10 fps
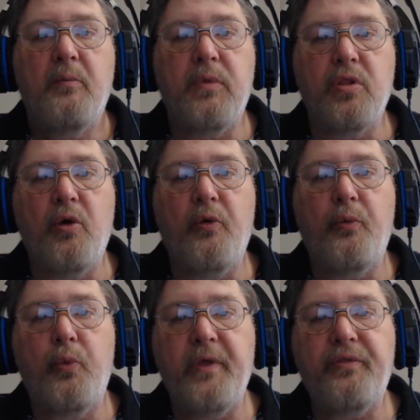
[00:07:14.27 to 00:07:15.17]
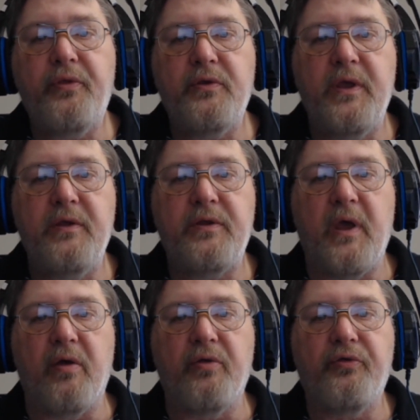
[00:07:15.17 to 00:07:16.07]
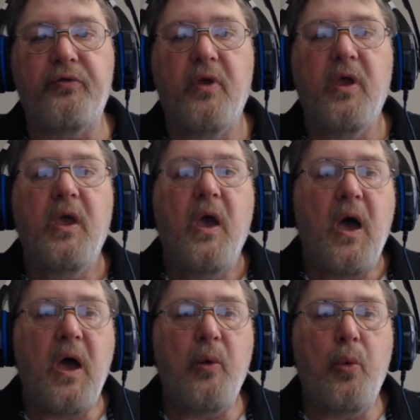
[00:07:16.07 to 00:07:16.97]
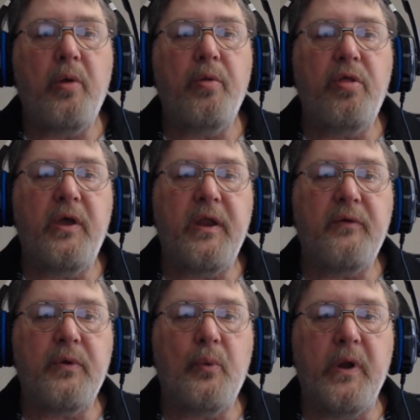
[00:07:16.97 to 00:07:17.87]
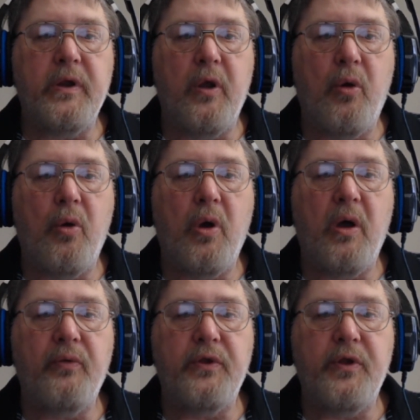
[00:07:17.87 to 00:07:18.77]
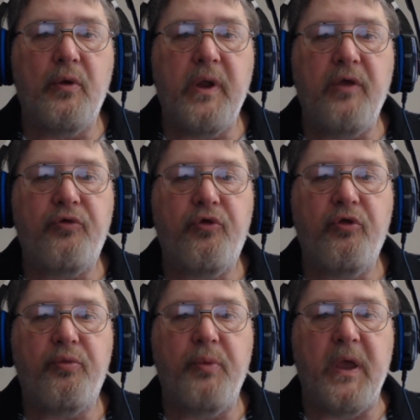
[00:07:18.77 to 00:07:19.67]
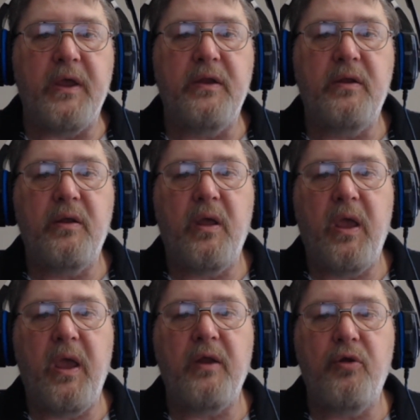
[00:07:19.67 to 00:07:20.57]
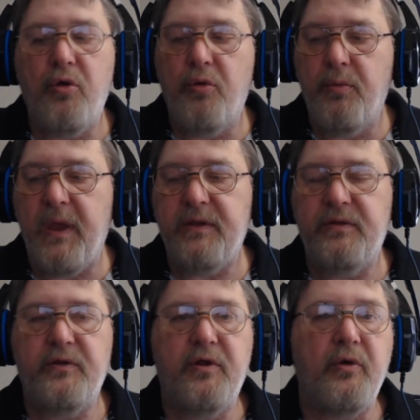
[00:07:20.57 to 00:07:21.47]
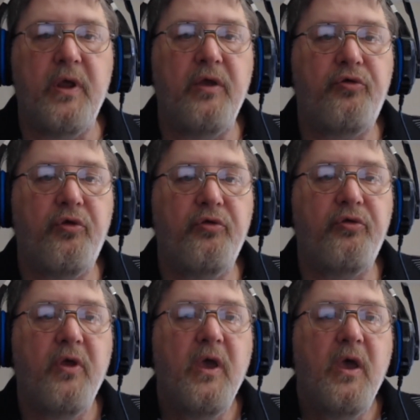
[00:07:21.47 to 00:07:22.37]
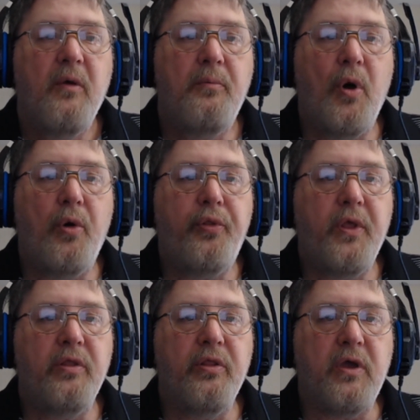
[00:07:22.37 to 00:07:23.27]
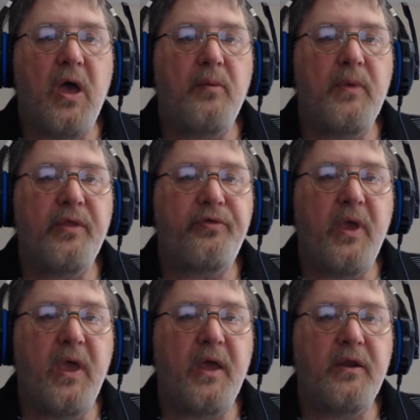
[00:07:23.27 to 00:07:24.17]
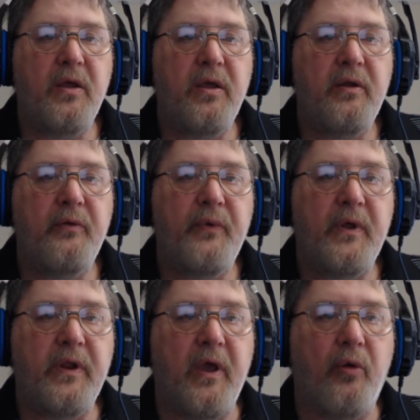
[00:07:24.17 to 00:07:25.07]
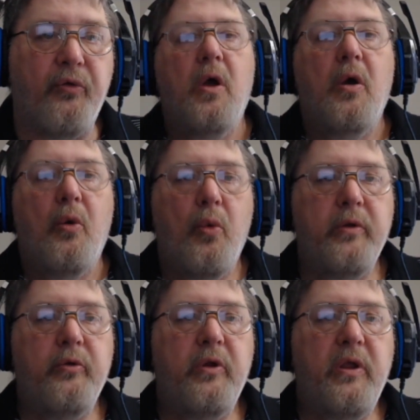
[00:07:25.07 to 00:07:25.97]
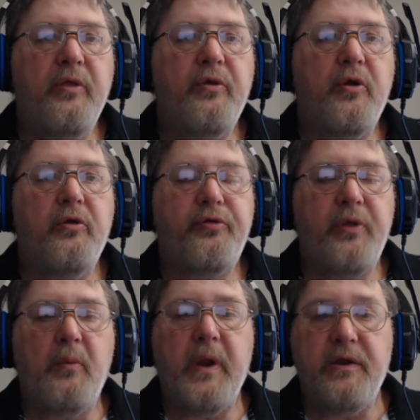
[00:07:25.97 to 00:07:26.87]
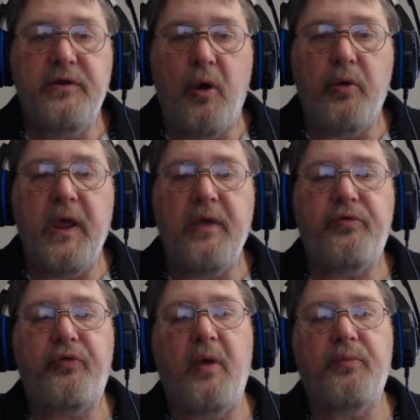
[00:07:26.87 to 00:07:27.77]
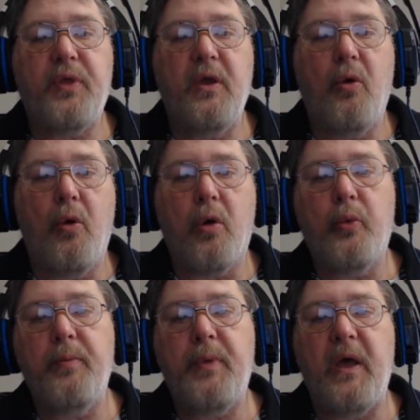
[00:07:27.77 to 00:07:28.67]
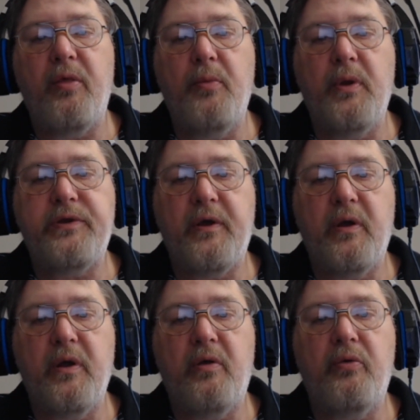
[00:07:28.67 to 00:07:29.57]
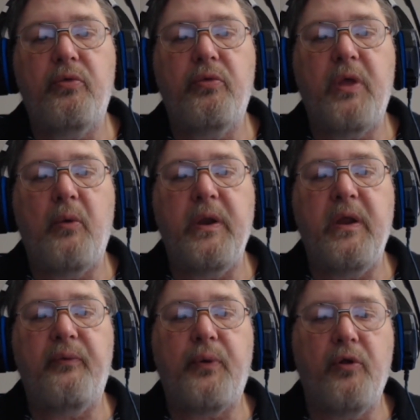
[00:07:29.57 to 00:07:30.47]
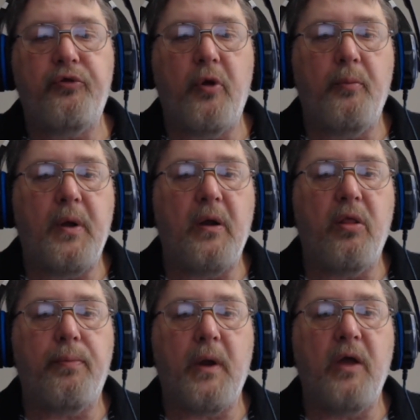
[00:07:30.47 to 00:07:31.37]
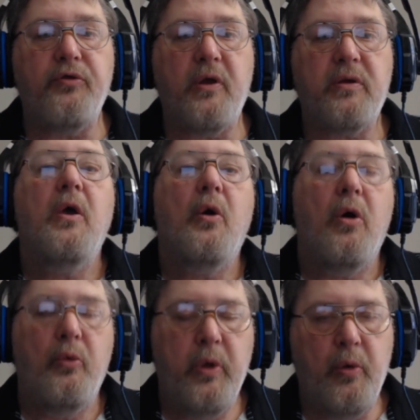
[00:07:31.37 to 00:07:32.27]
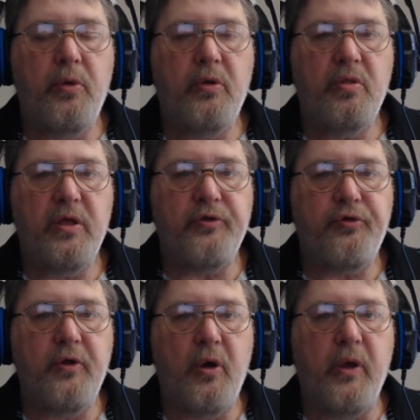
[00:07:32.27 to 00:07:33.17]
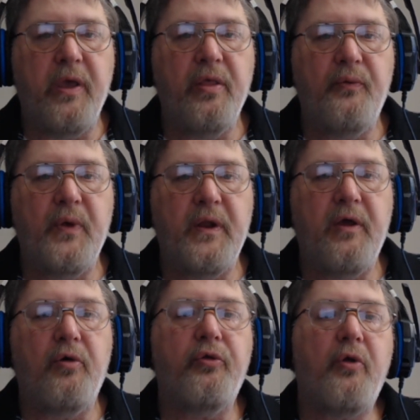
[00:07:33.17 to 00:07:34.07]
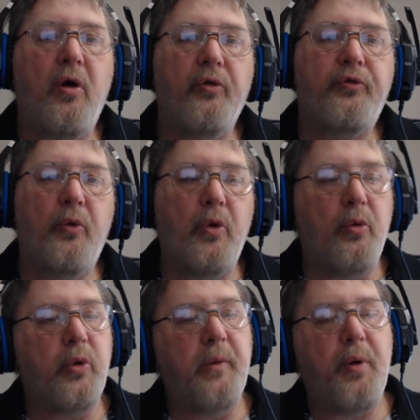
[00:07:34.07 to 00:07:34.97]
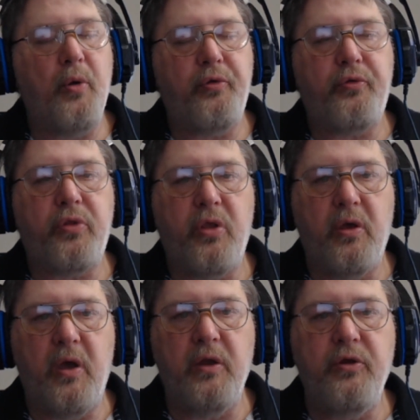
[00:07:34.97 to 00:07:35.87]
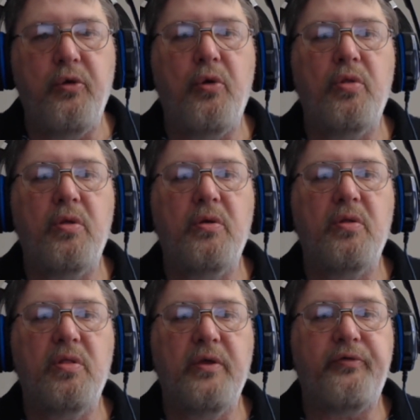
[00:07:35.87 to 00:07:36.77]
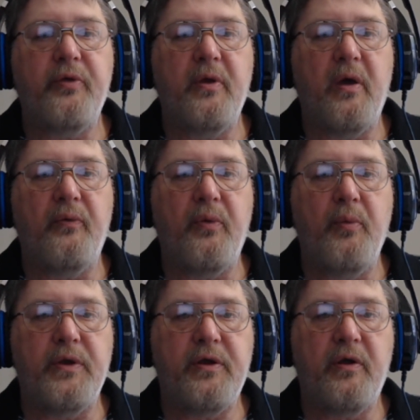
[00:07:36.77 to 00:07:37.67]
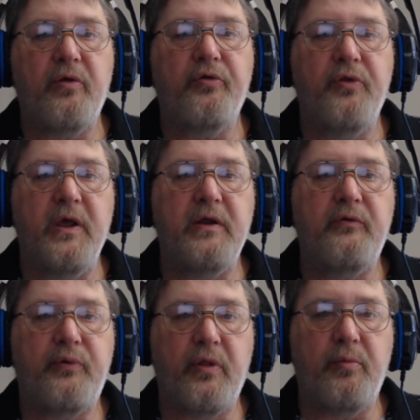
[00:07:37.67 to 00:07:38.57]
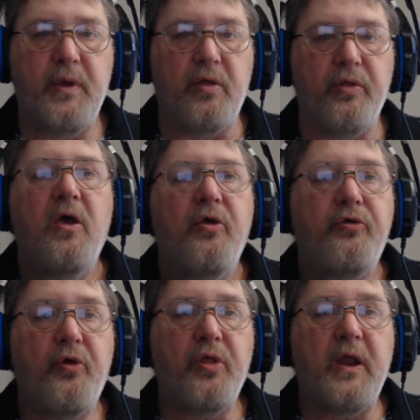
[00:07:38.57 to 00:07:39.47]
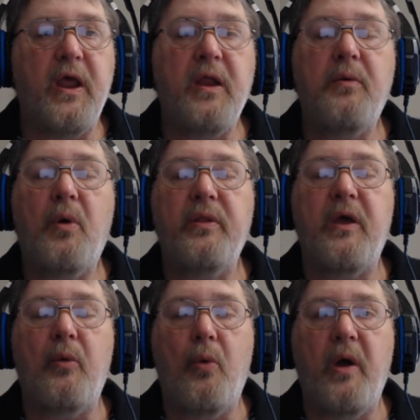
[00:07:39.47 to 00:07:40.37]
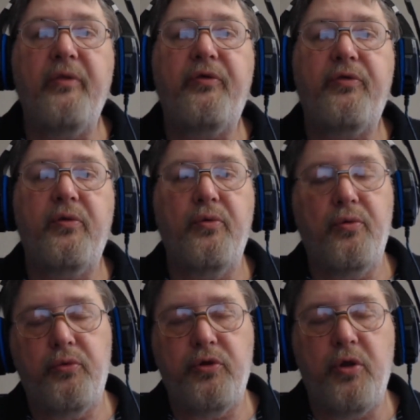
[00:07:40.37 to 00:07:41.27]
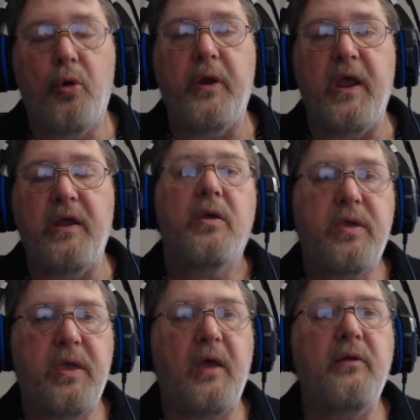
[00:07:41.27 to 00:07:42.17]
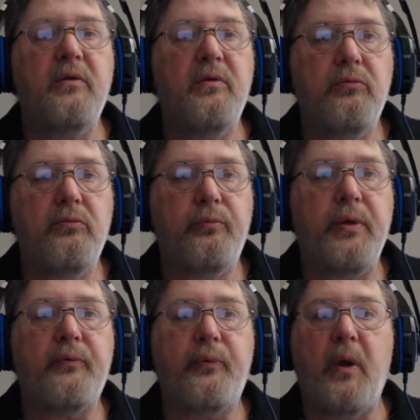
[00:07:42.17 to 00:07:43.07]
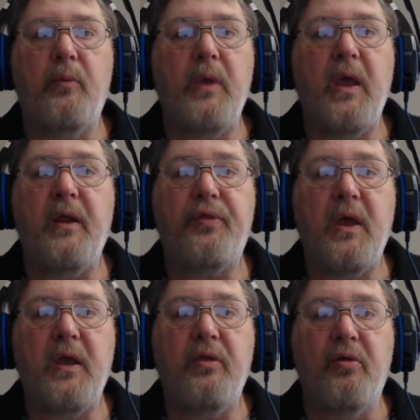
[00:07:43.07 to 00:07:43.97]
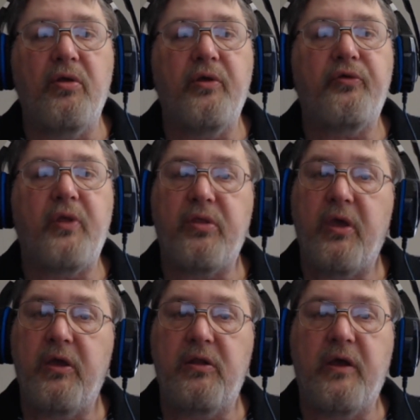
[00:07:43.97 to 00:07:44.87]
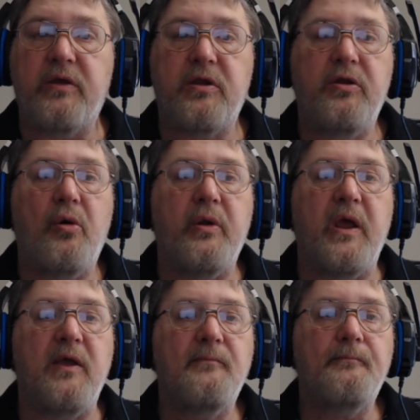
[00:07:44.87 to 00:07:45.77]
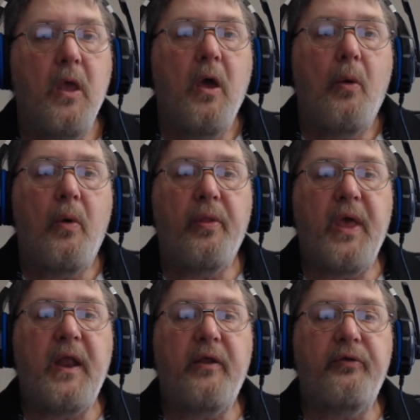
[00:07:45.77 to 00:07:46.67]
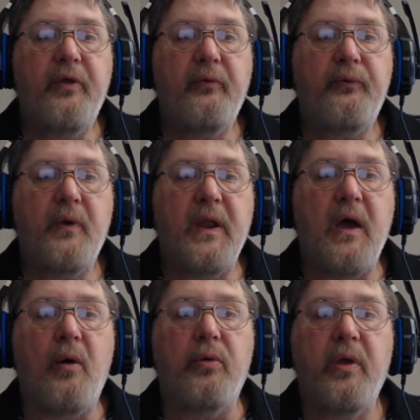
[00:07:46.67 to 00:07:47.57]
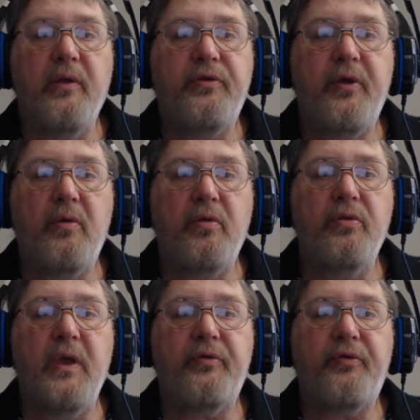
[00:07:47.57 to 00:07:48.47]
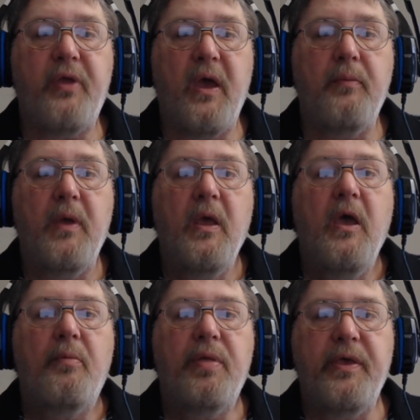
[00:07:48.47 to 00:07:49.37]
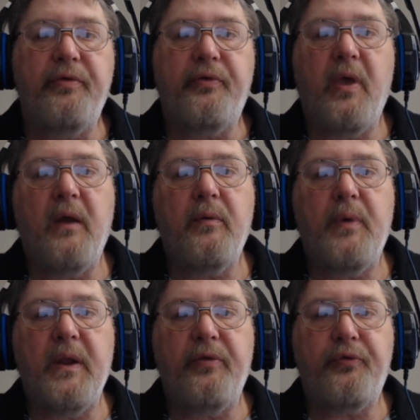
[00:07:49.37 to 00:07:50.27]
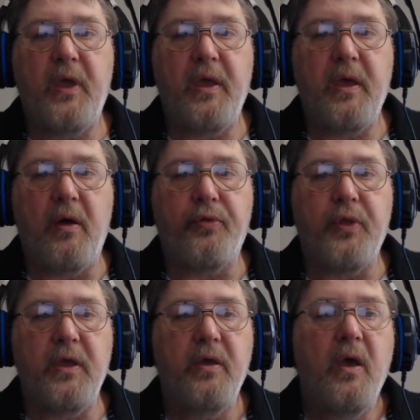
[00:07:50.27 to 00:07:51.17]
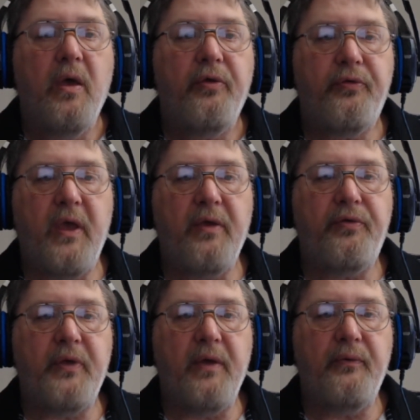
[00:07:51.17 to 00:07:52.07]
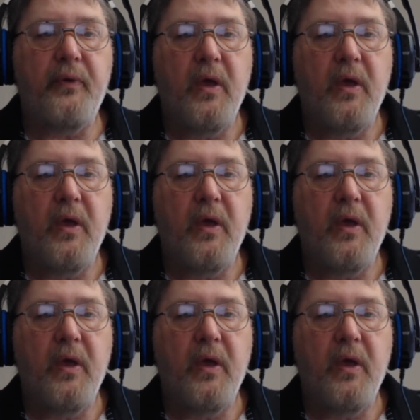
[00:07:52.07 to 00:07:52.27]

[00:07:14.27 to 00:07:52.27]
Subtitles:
below with the details. I will let everyone know of the donations made and who made the donations, both in the comments and in the videos. When either somebody donates something or we buy the material that we need for a certain part of the project, we will let you know in the videos. Also, we'll repost a new listing of the materials needed for the build, so that anyone that wants to donate can pick from anything in the list that they'd like to donate. Well, that is it for now. Until next time, please, everybody stay healthy, stay safe,